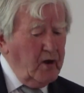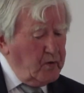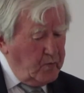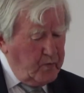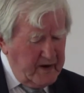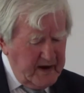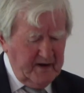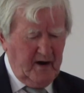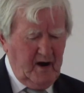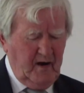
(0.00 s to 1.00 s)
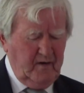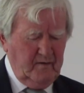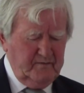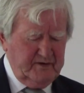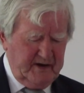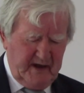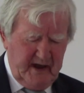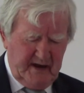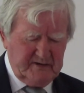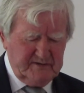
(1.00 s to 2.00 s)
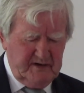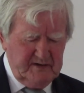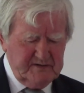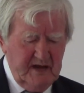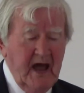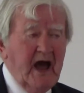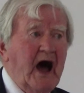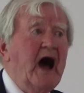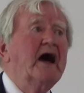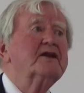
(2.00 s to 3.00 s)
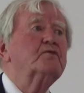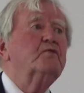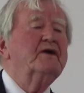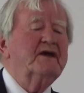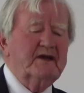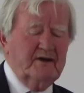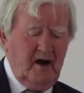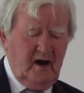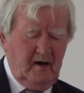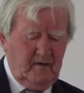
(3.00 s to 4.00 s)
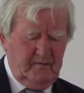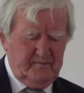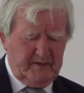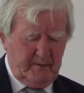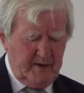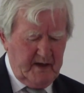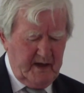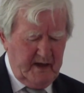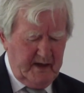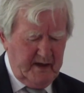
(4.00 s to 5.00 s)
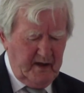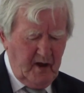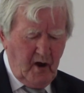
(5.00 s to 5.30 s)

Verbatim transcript: Queen of the angels and Queen of the May.